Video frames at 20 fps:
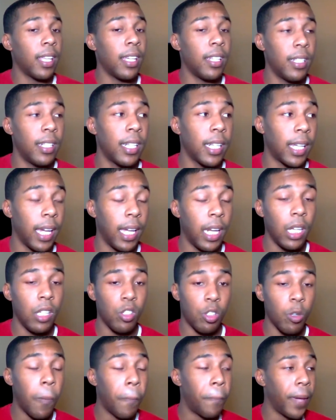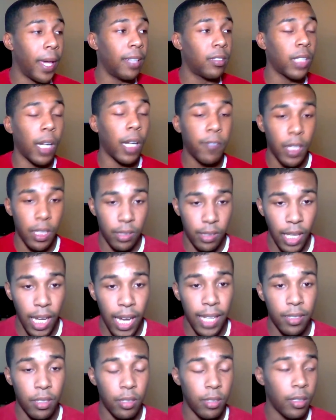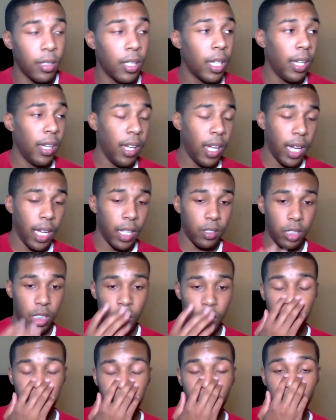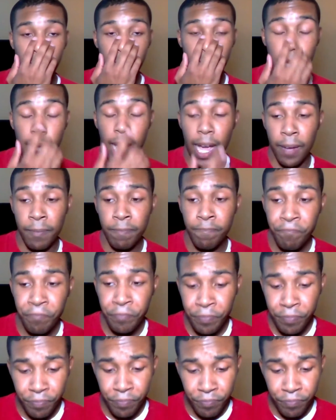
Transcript: that they need to get into based off the sets and stuff like that.